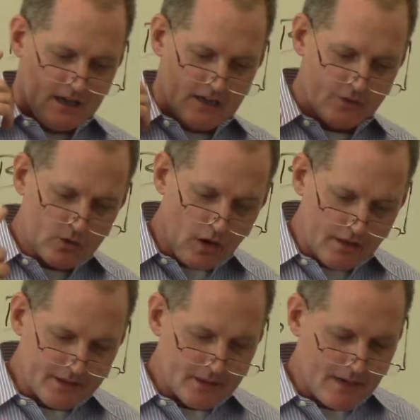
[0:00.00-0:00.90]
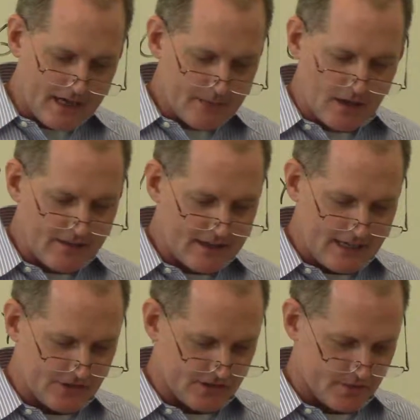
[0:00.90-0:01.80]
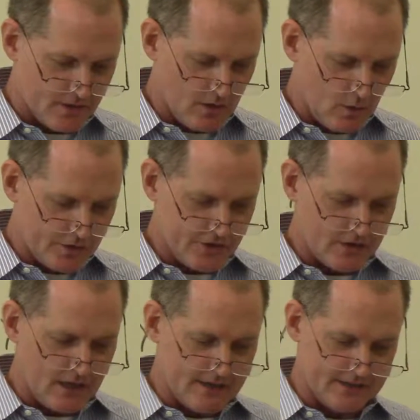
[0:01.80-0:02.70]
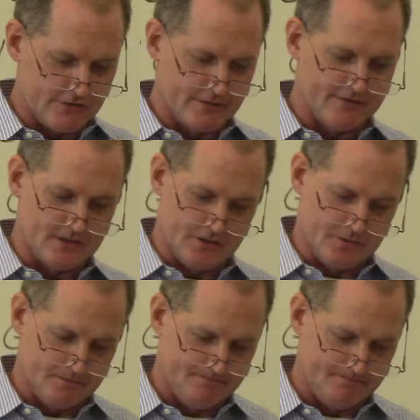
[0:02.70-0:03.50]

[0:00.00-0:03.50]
if you call them to mind among the nations where the Lord your God has driven you,